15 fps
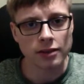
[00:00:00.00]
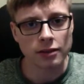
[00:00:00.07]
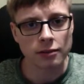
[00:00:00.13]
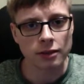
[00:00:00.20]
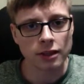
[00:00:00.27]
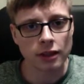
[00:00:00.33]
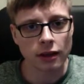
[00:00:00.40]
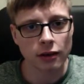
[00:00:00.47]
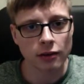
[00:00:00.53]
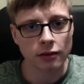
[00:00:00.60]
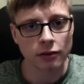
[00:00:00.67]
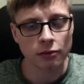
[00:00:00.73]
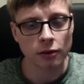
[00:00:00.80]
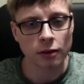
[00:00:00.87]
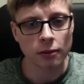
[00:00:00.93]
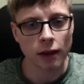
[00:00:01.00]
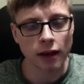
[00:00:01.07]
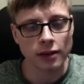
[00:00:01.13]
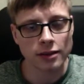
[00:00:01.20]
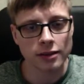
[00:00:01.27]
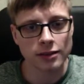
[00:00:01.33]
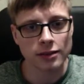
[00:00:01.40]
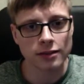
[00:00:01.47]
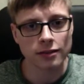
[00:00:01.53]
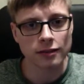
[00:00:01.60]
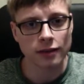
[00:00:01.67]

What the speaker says: So many characters wear masks,